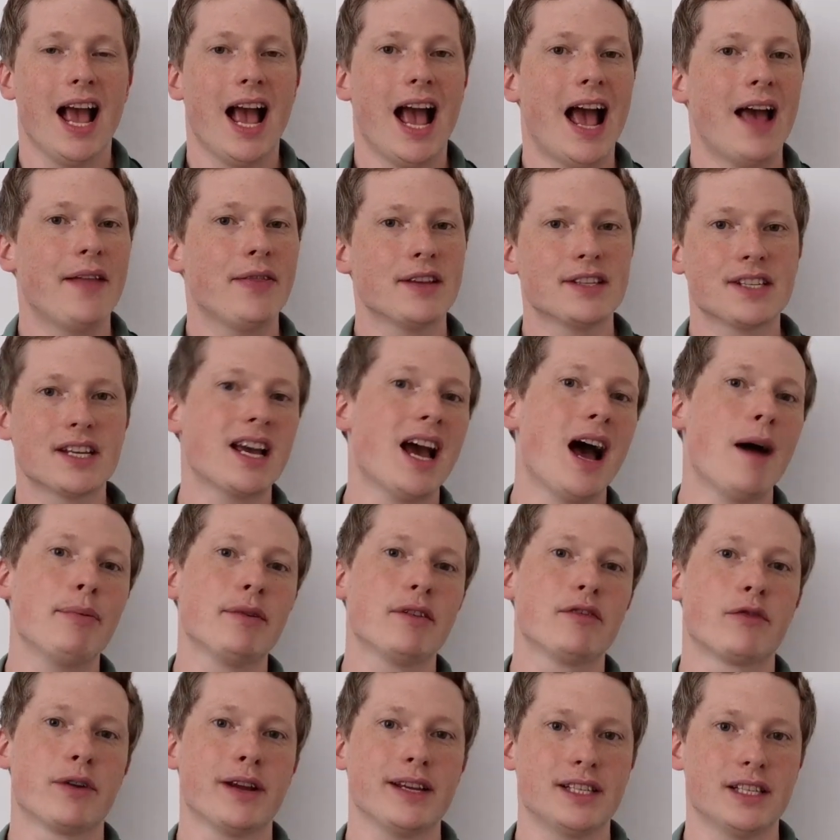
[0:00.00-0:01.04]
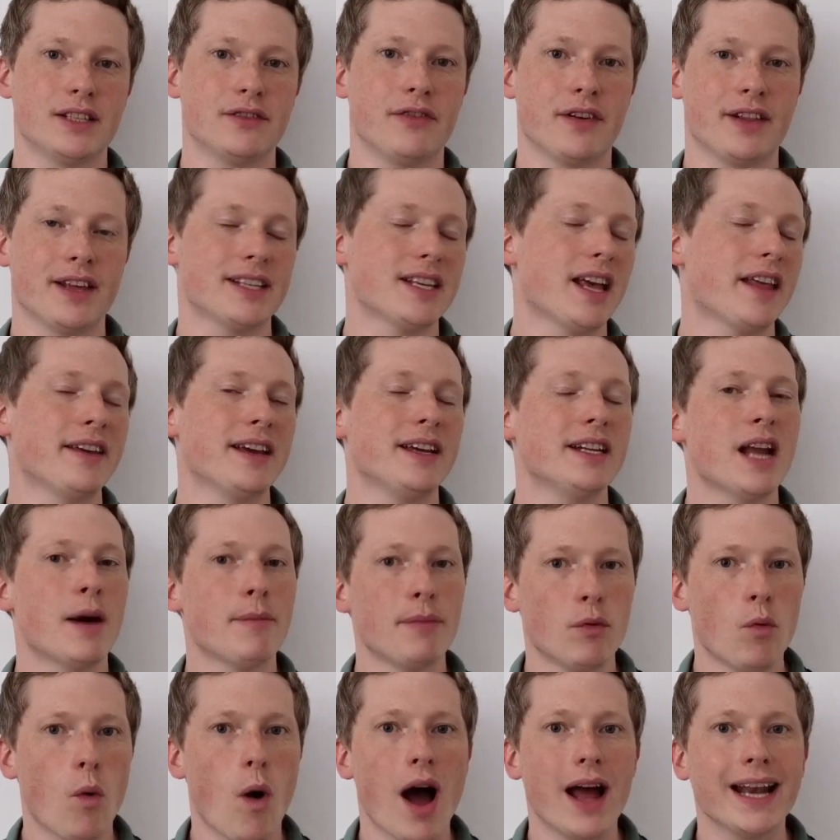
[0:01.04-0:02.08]
And there's a couple of reasons for this. I think
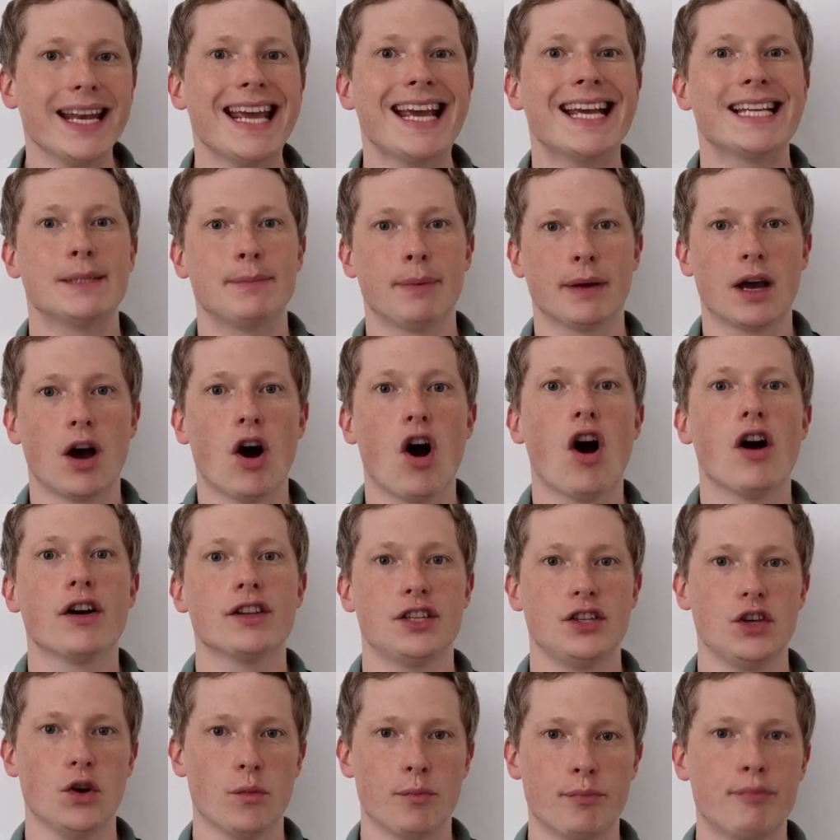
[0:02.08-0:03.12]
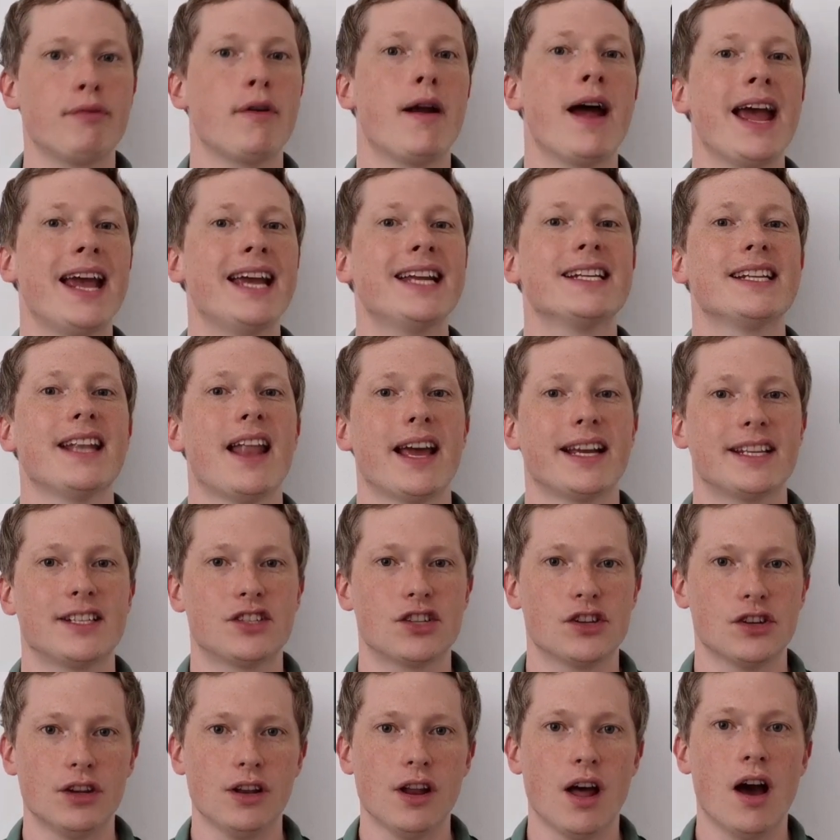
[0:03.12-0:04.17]
number one is because your brain
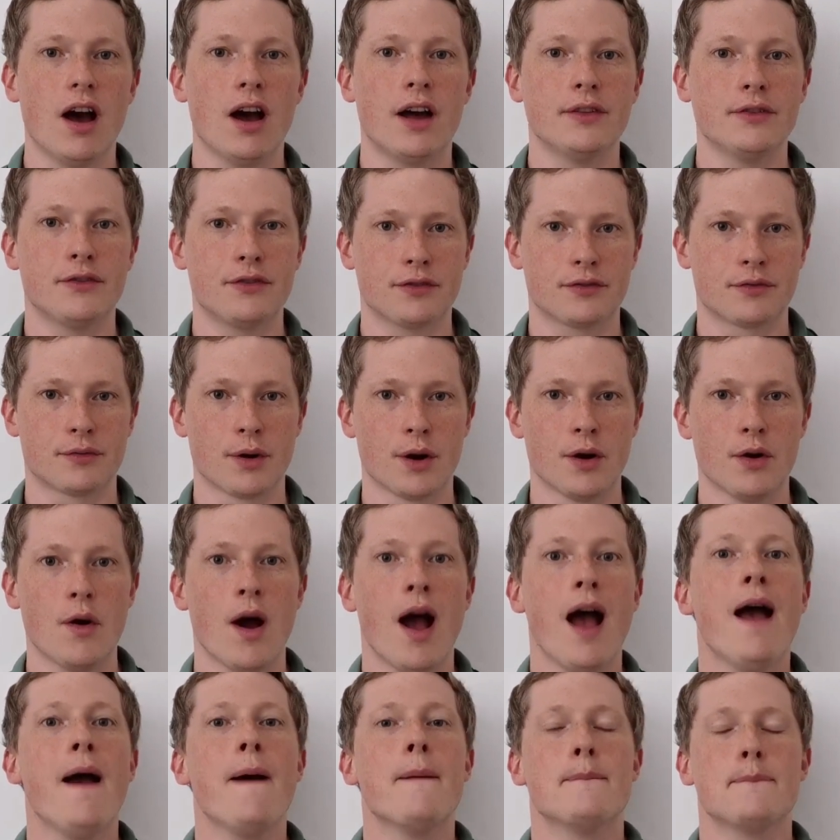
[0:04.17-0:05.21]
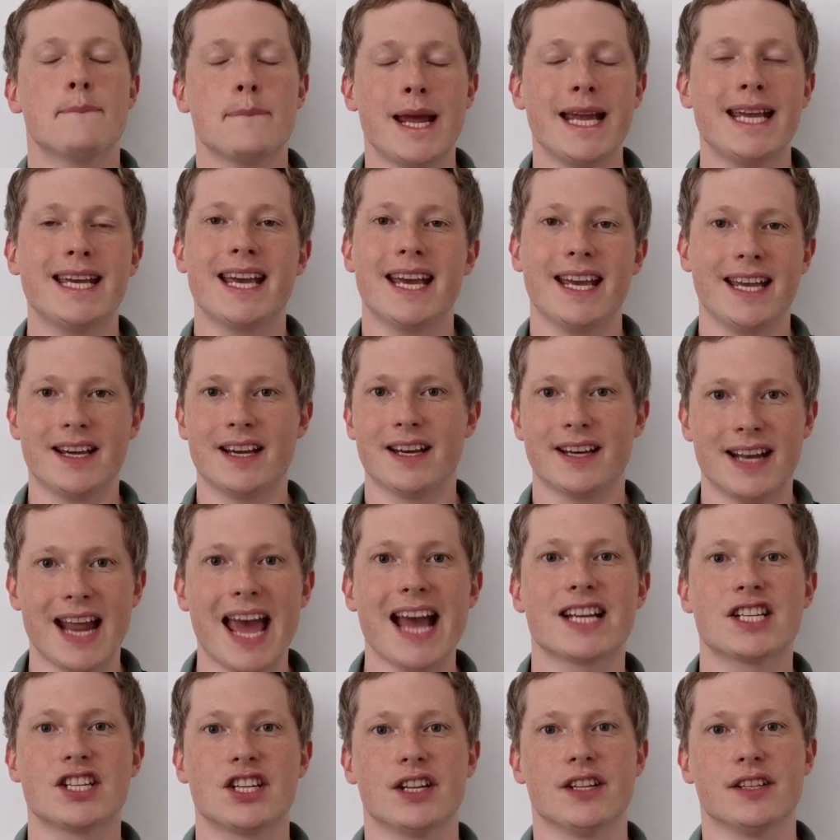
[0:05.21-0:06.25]
likes to learn through making
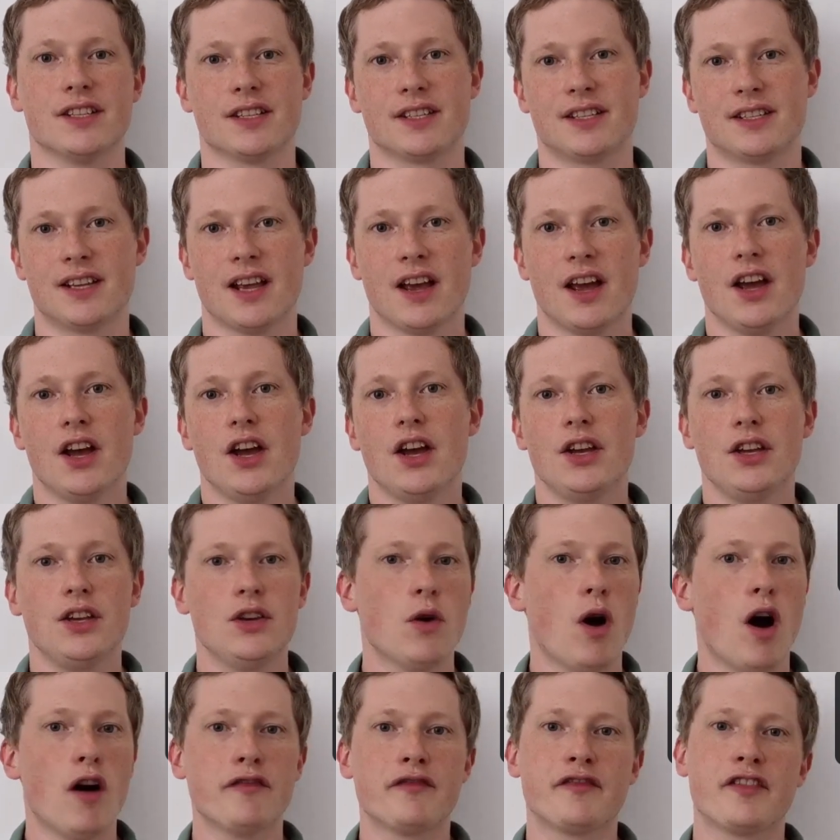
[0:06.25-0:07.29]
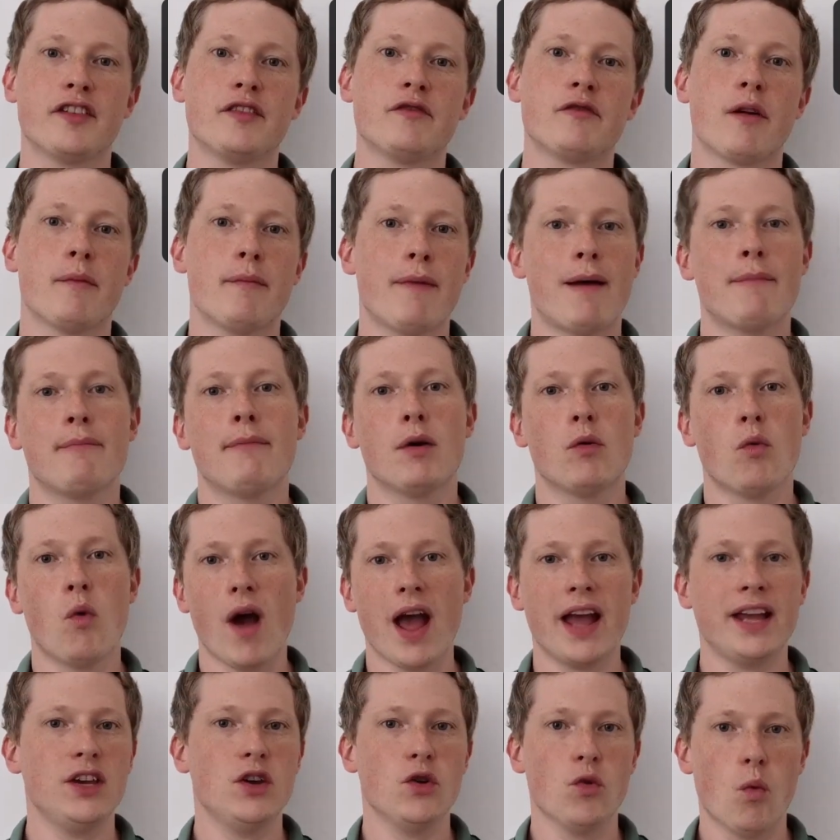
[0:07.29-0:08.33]
connections. You often remember
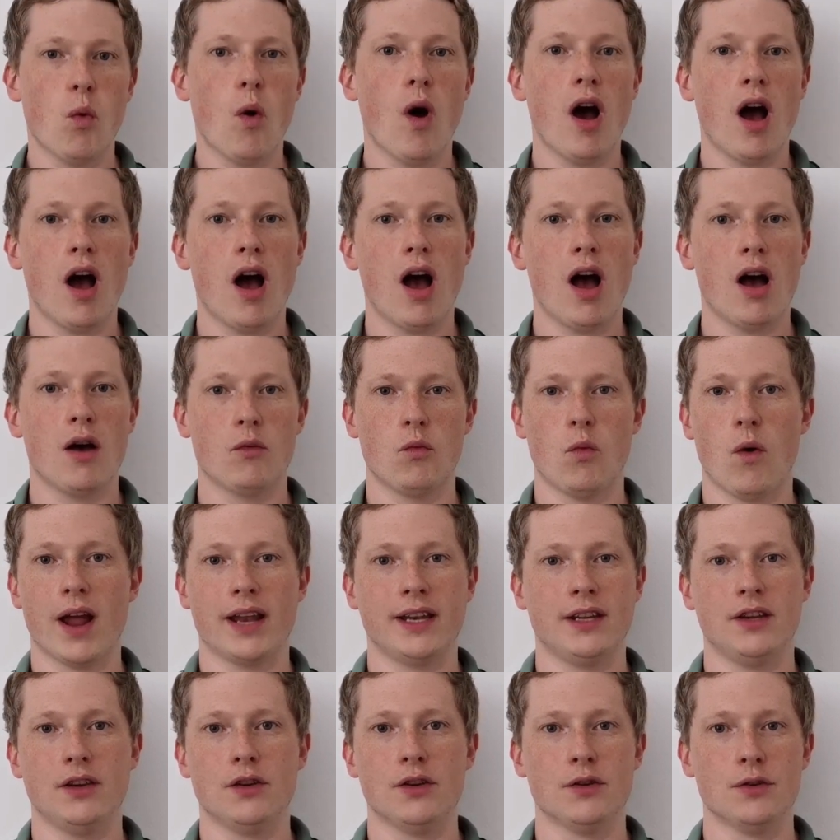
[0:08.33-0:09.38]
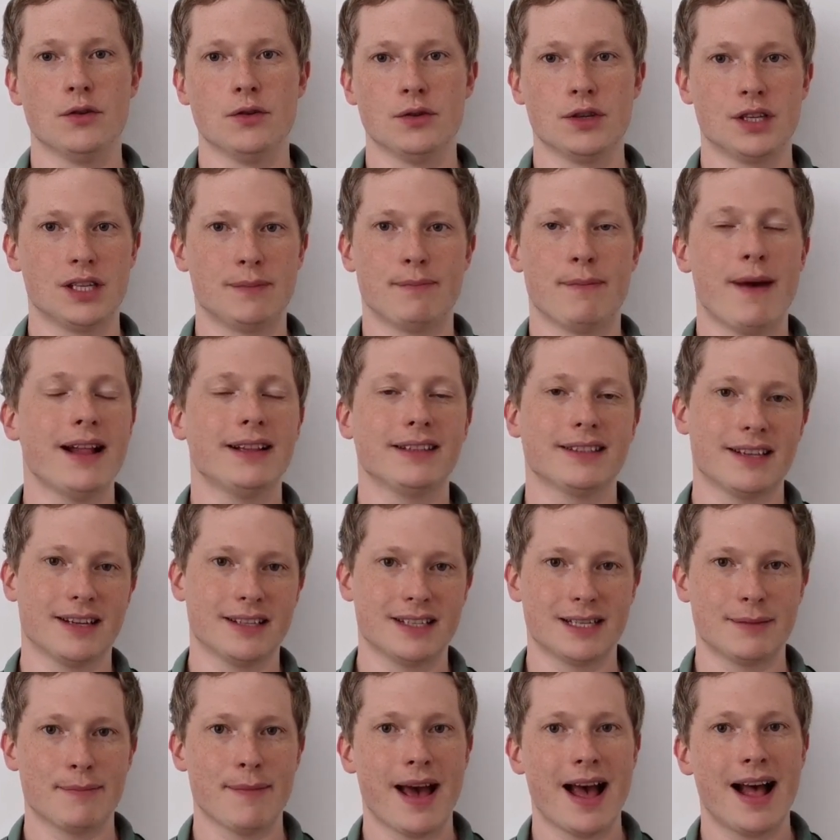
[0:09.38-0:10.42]
where you were when you smelt a
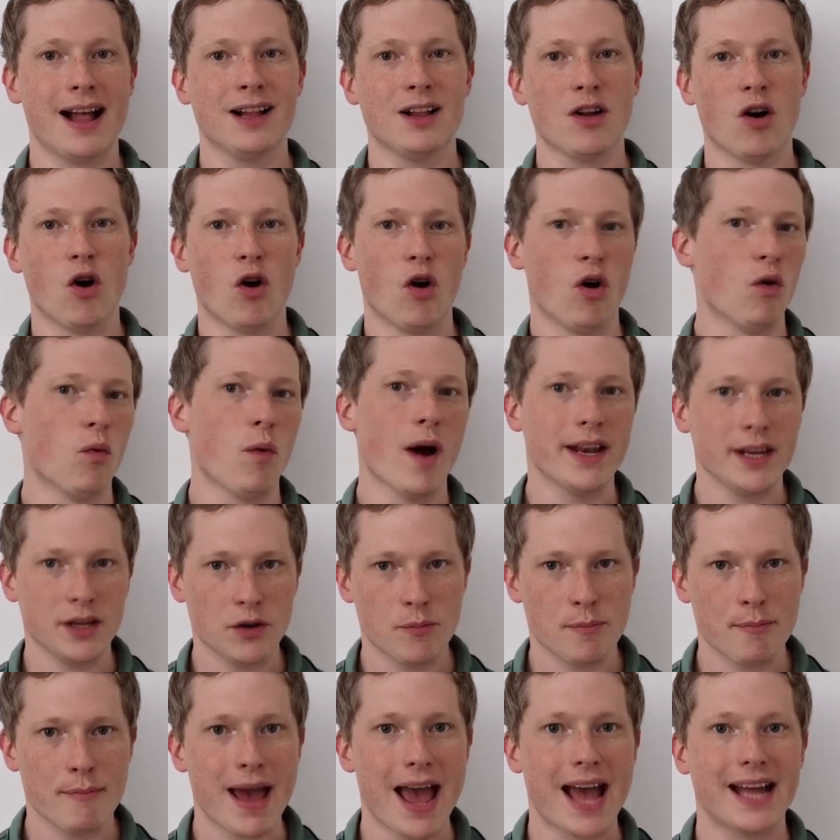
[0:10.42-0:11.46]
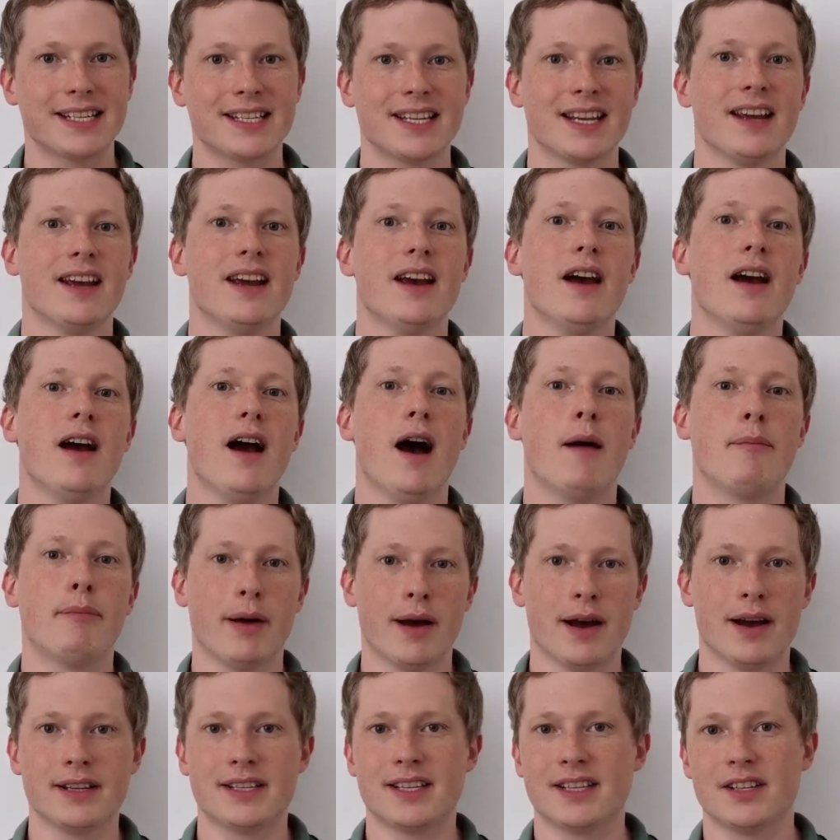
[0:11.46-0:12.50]
smell or when you met a
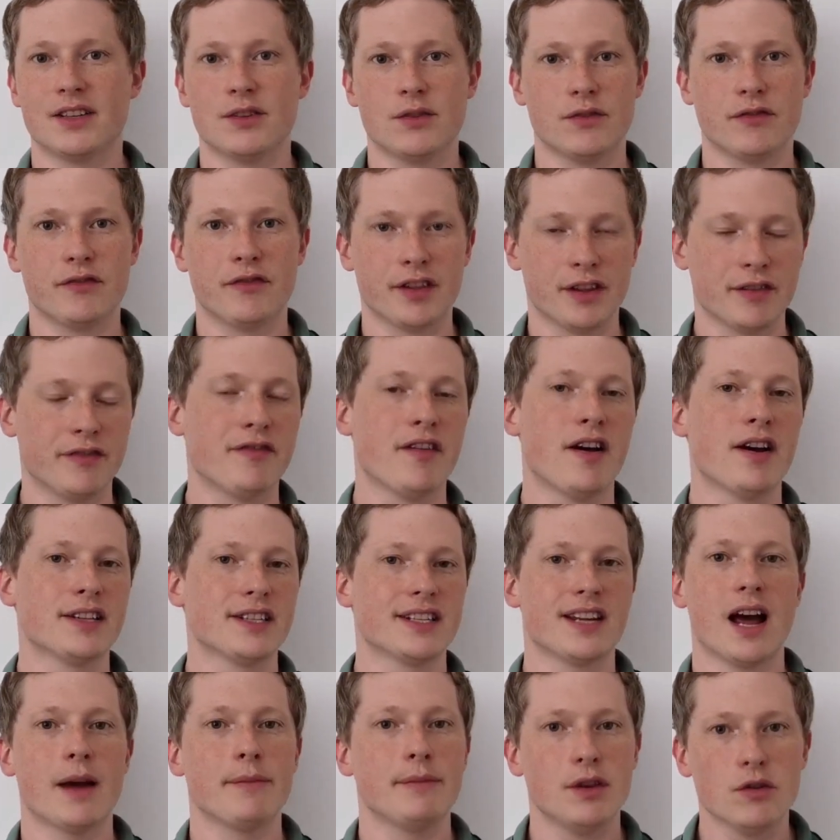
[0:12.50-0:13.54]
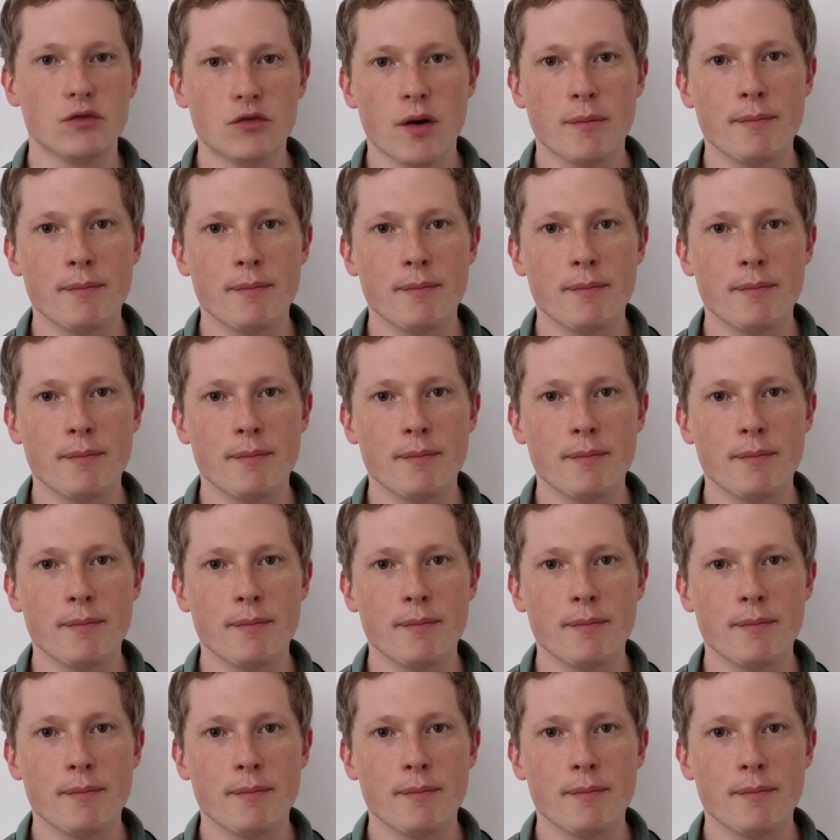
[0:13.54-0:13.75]
person for the first time. You